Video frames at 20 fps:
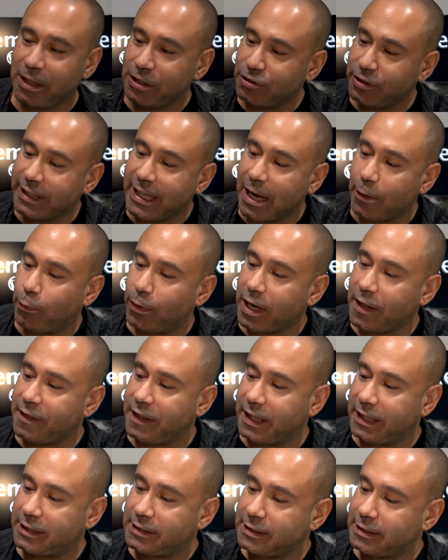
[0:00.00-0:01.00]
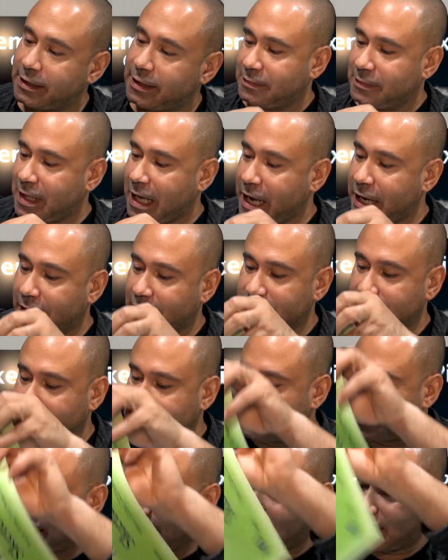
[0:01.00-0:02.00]
You get one of these and you can
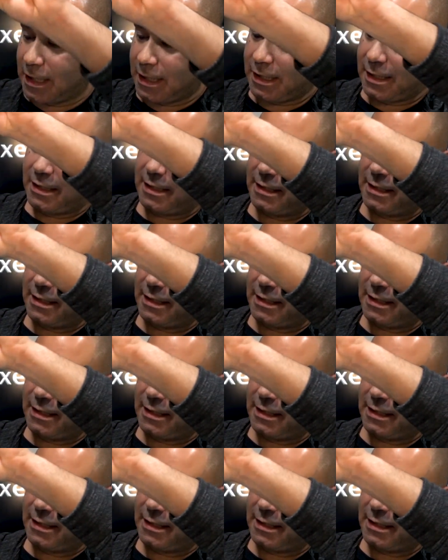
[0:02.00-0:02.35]
just uh,